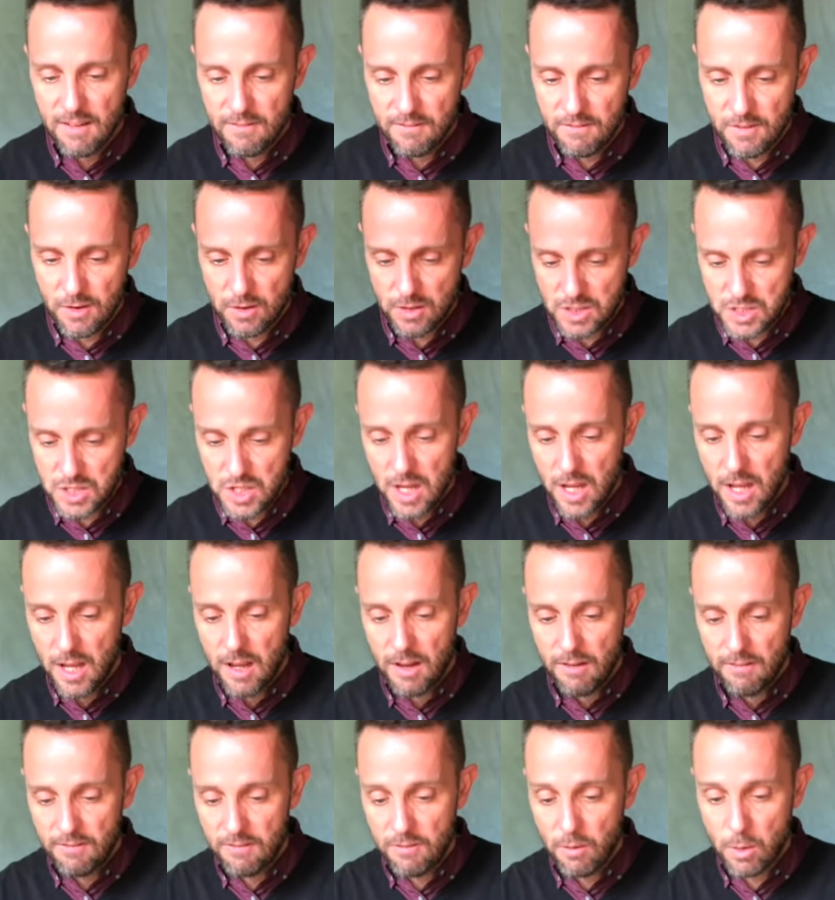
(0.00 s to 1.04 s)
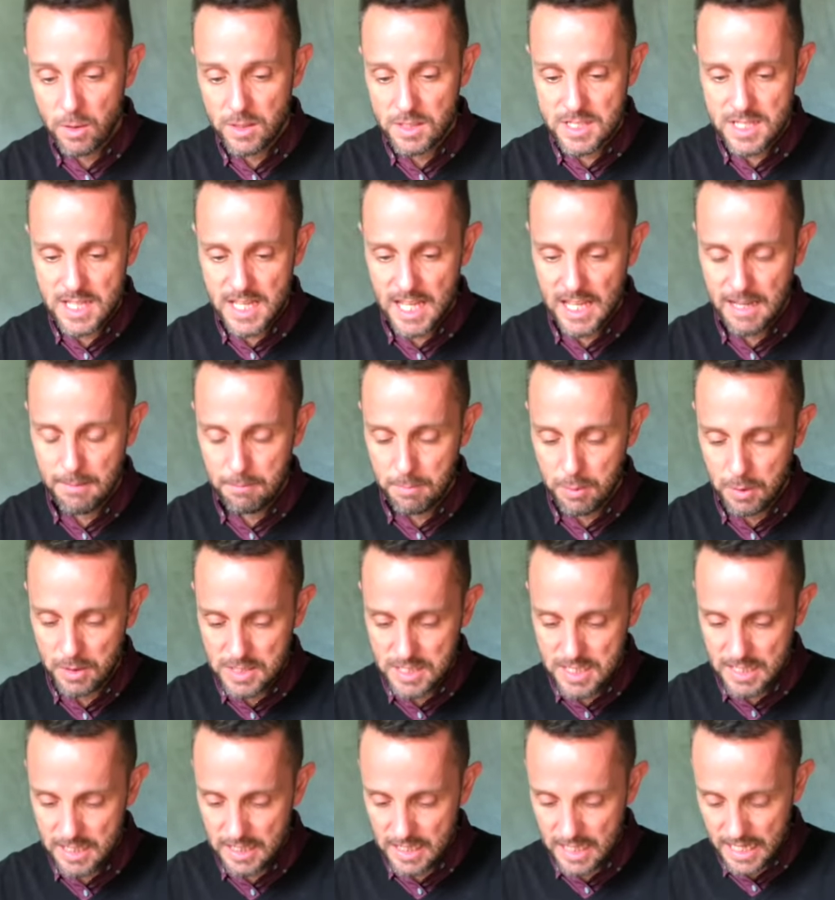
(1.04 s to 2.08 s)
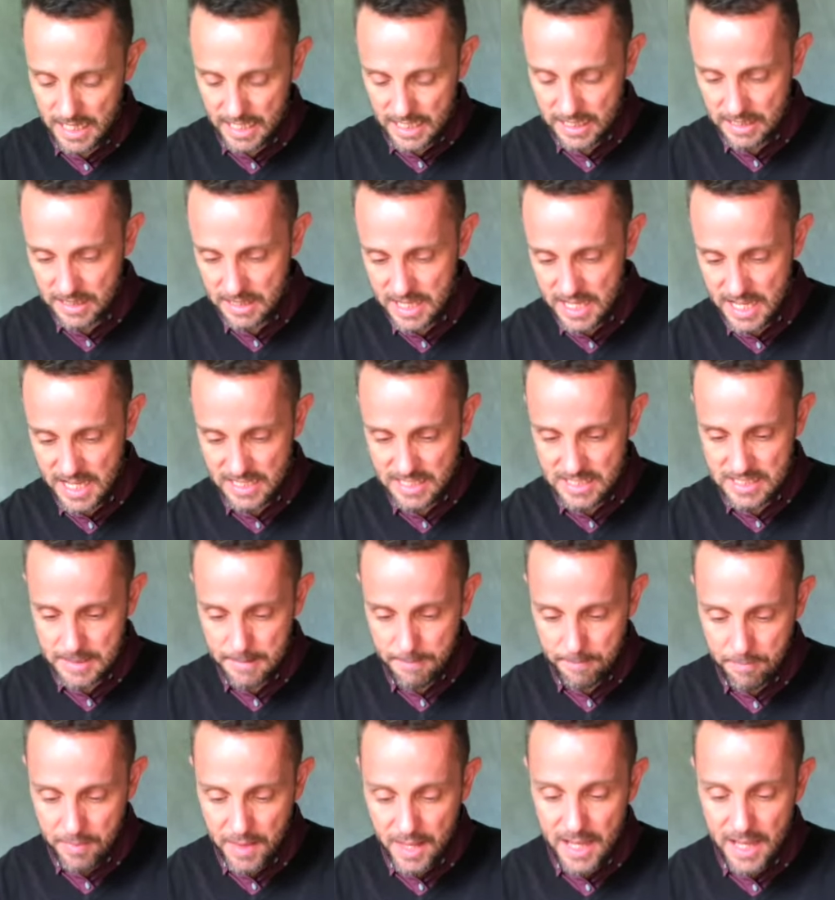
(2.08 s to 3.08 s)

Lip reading: verse 14 puts it like this.